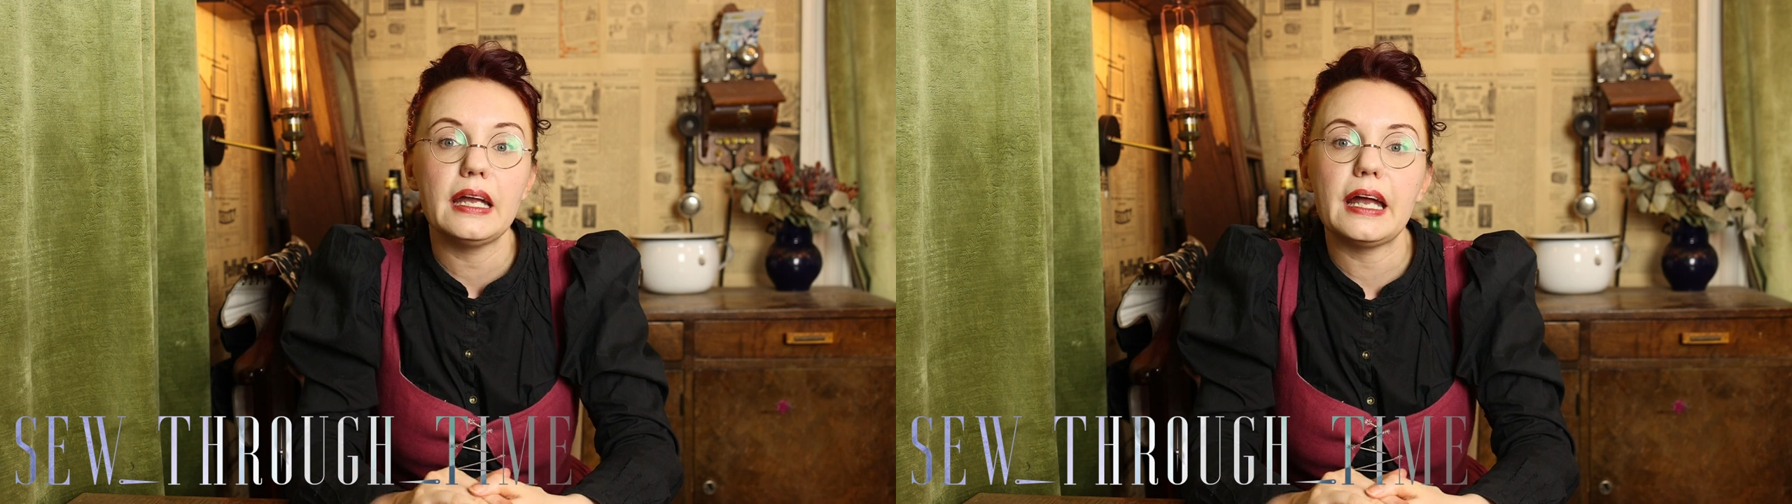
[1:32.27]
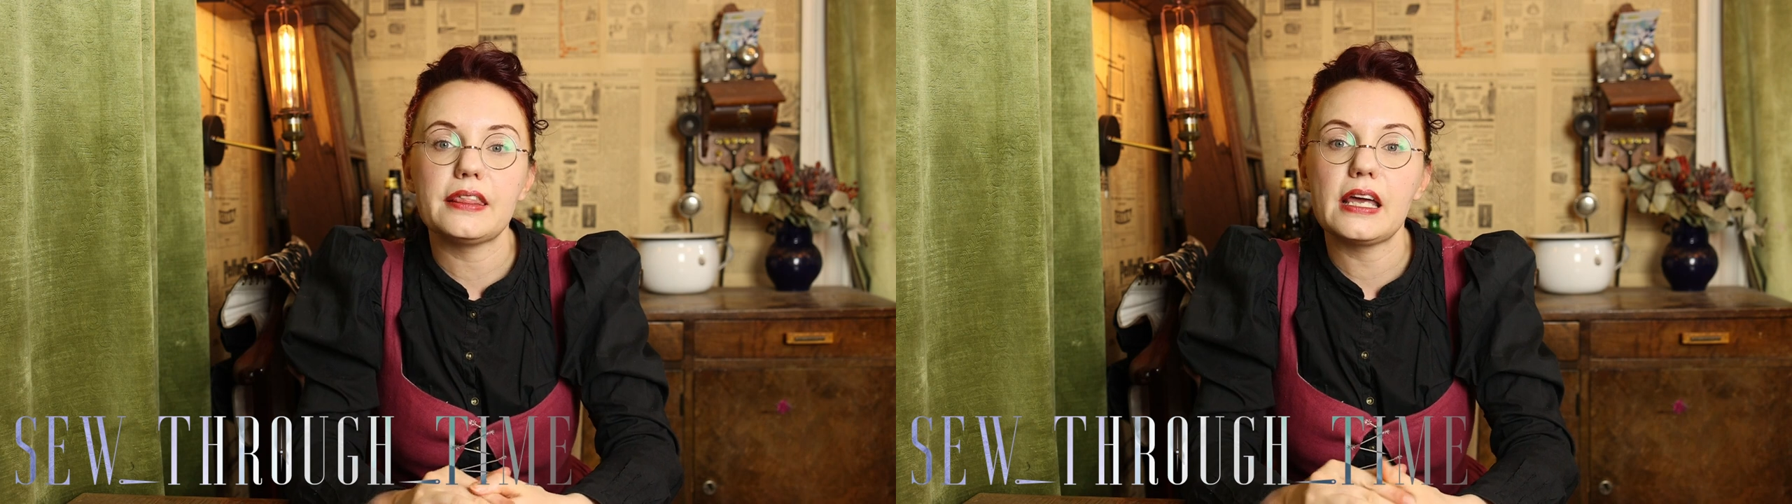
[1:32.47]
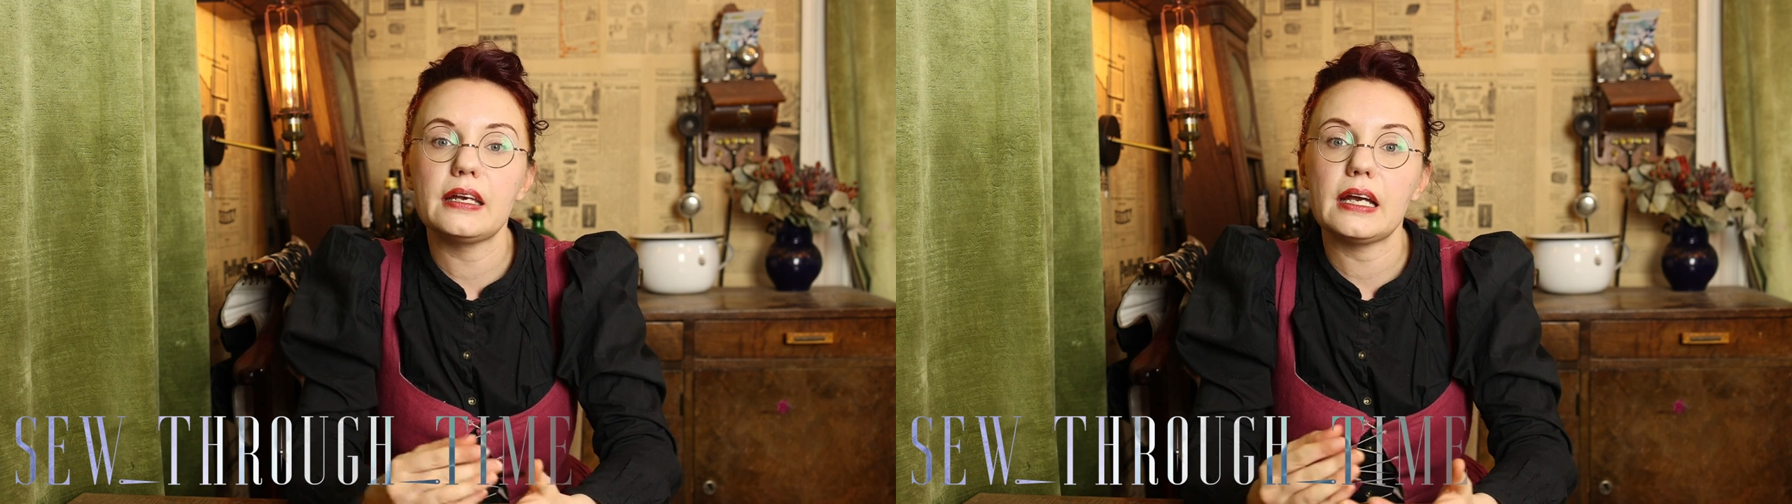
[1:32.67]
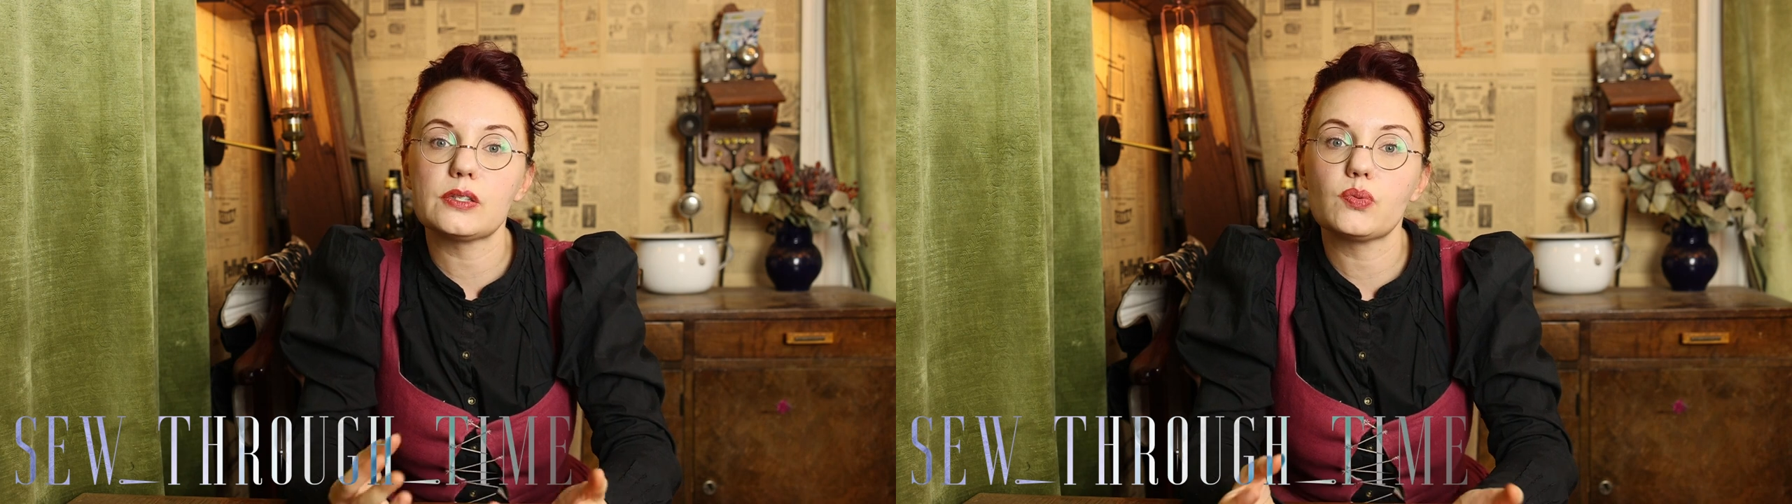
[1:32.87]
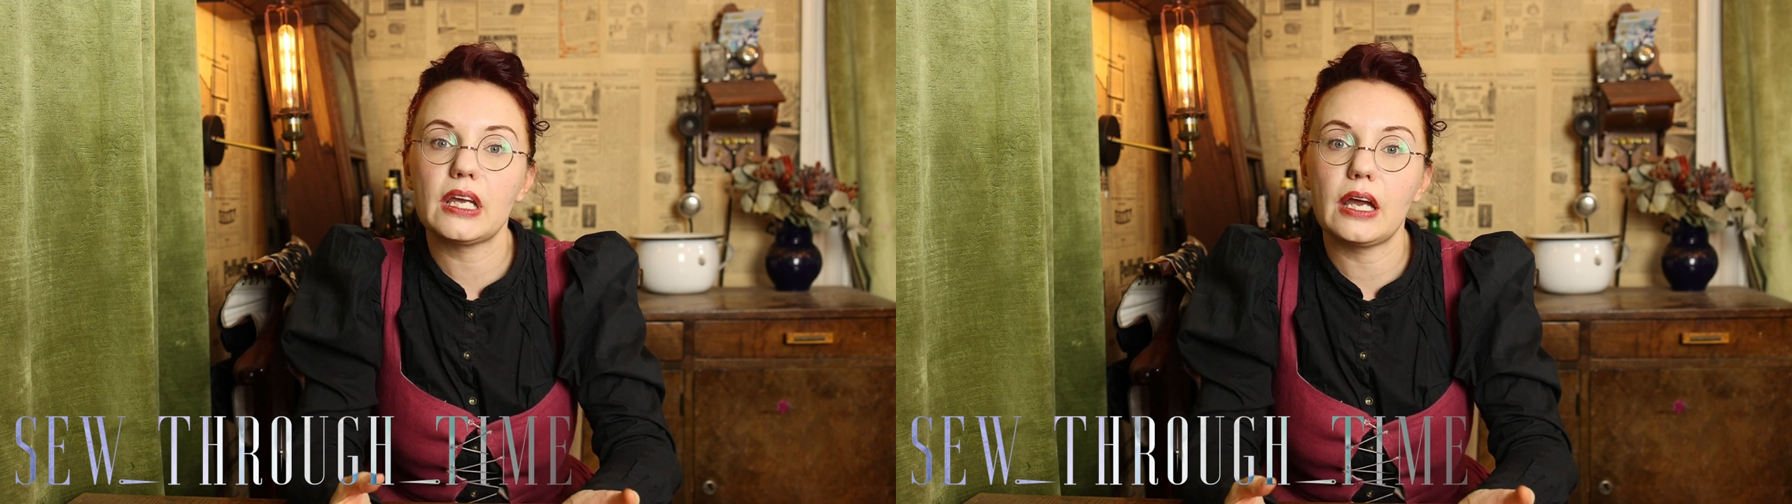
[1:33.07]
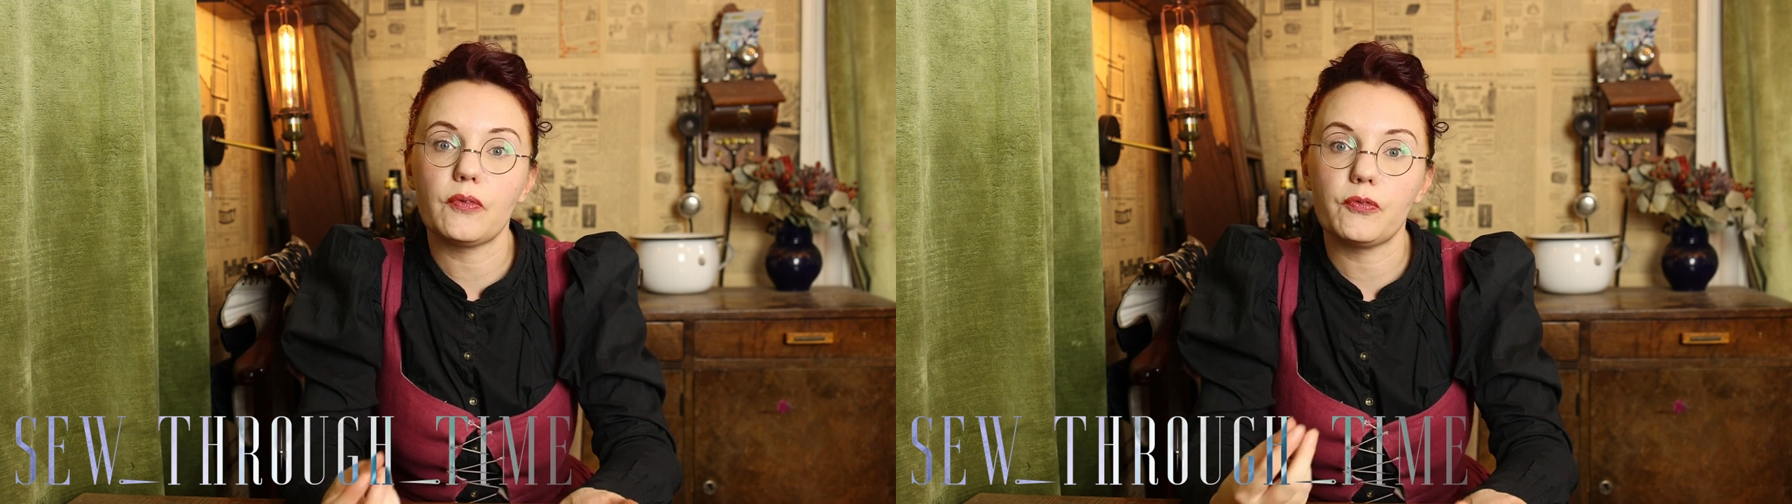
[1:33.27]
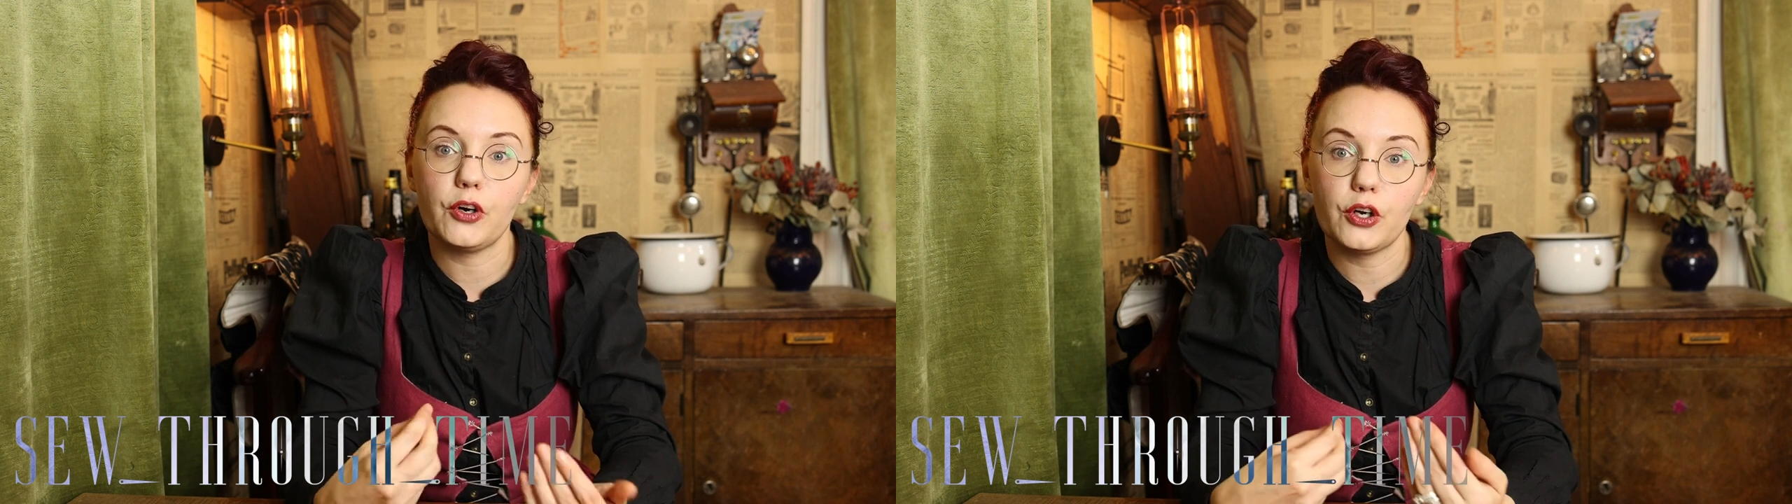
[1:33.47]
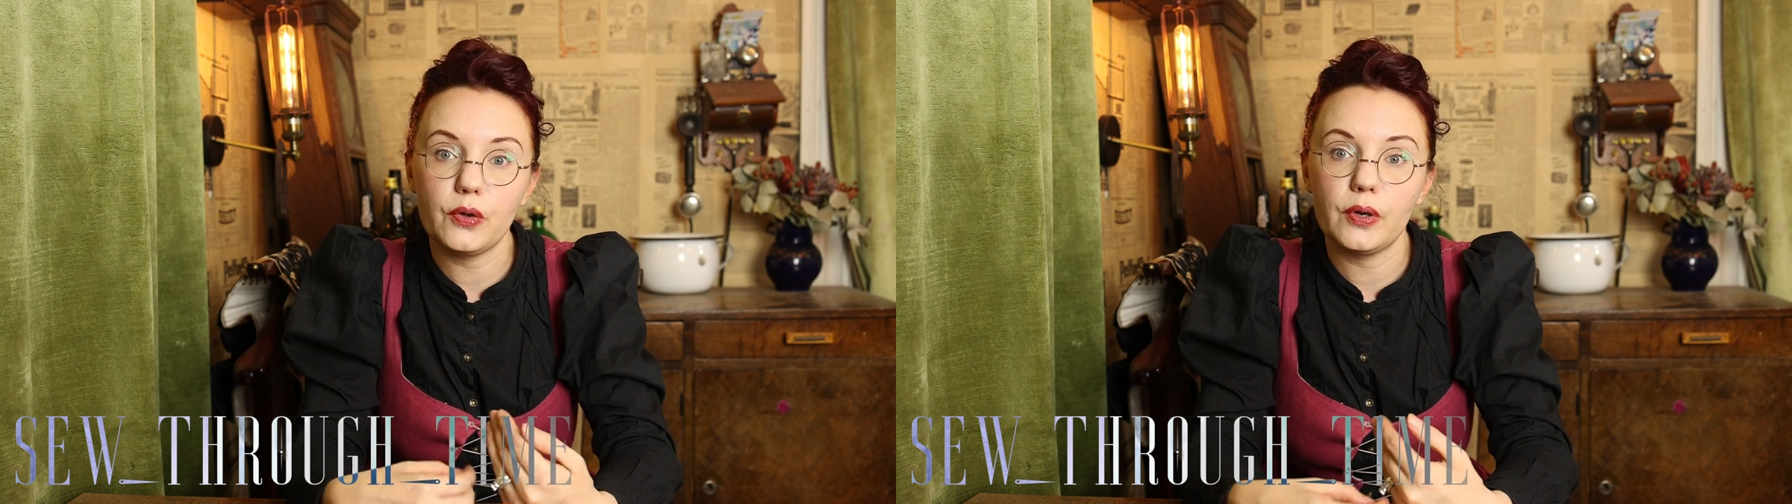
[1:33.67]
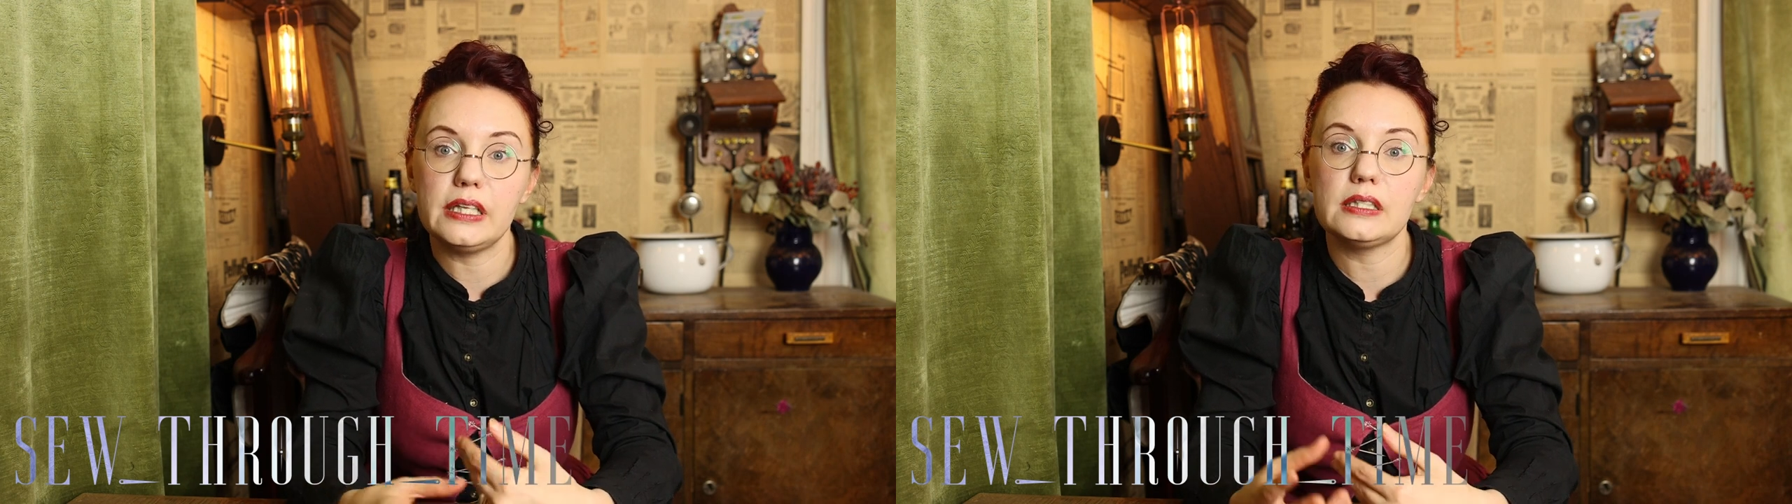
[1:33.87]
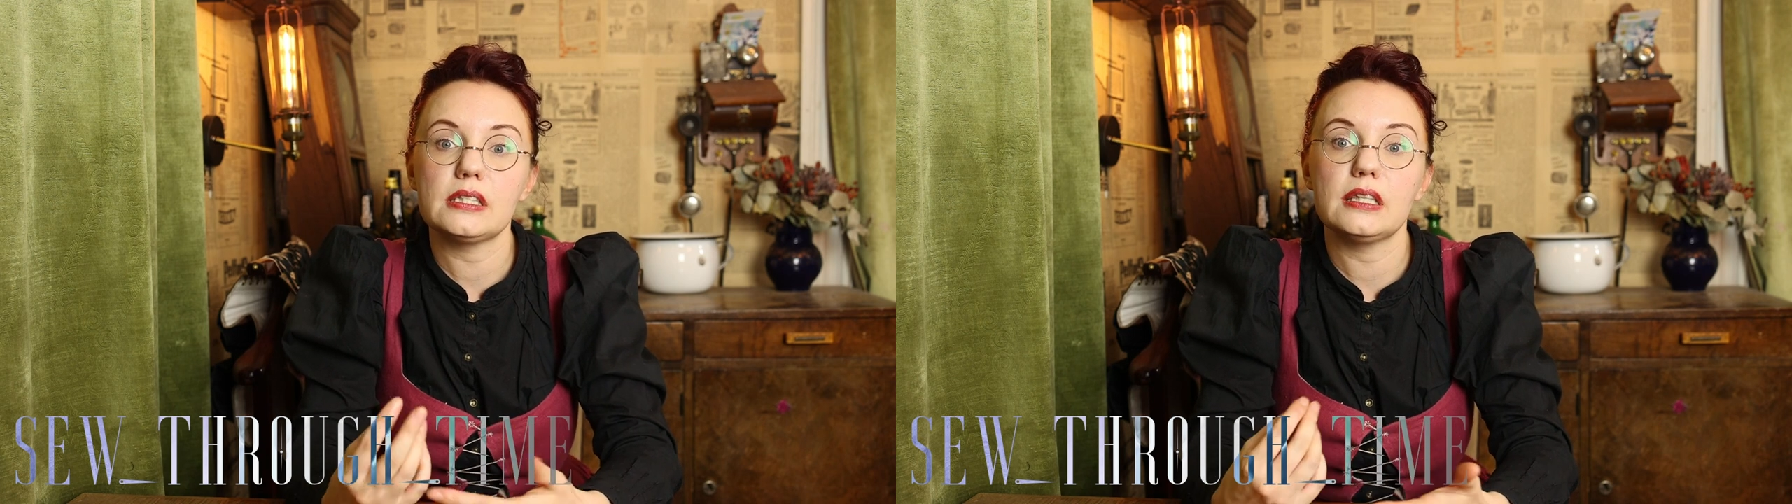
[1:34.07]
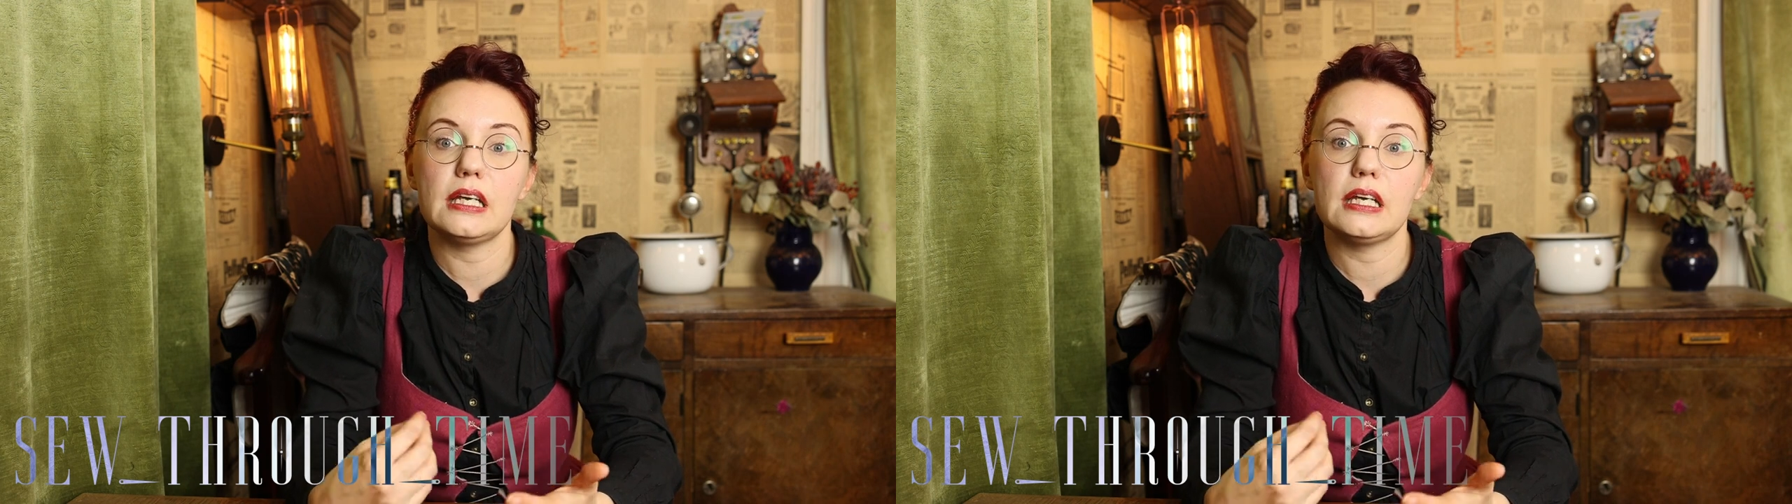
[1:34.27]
And then as we get further into